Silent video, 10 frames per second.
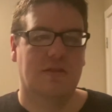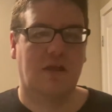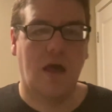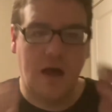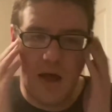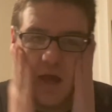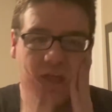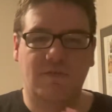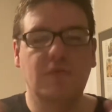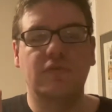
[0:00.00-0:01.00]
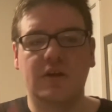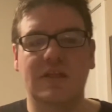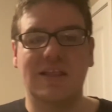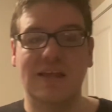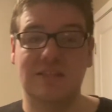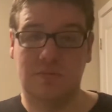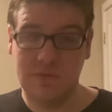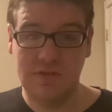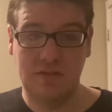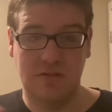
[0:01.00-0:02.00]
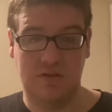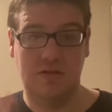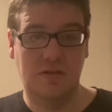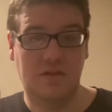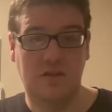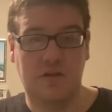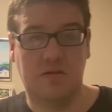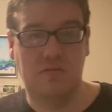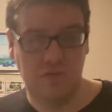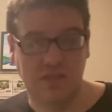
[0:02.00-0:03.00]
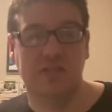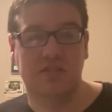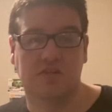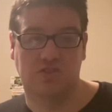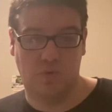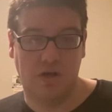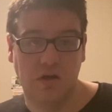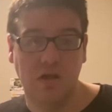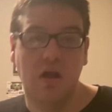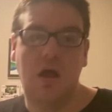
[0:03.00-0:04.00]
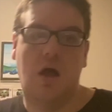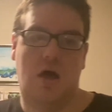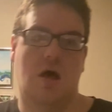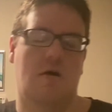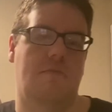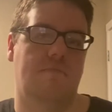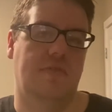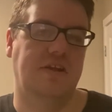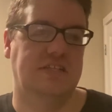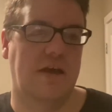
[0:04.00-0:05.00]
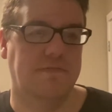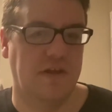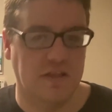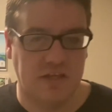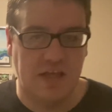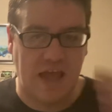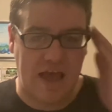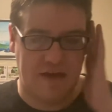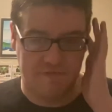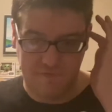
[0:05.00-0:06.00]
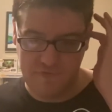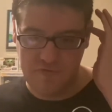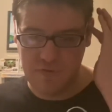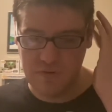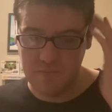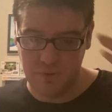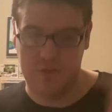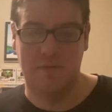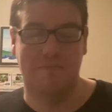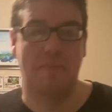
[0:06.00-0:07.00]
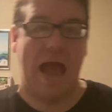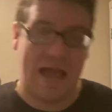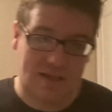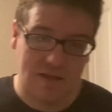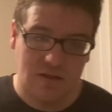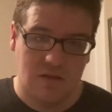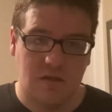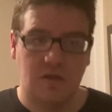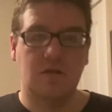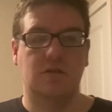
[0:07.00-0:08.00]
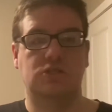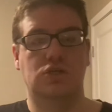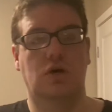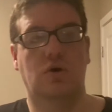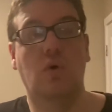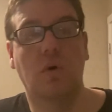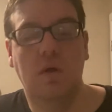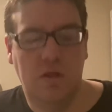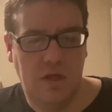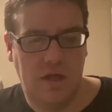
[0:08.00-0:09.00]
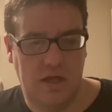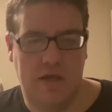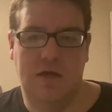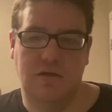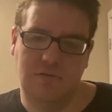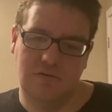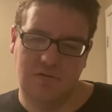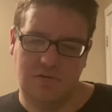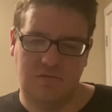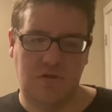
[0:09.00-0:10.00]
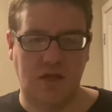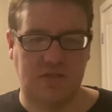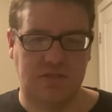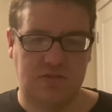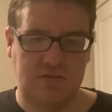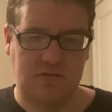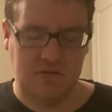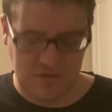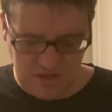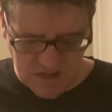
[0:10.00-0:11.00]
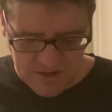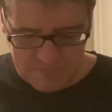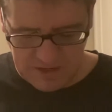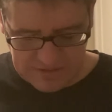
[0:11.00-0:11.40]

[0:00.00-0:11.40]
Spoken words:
guy, if you've looked at, like, some of the releases on Twitter, they definitely have put them back. So not a big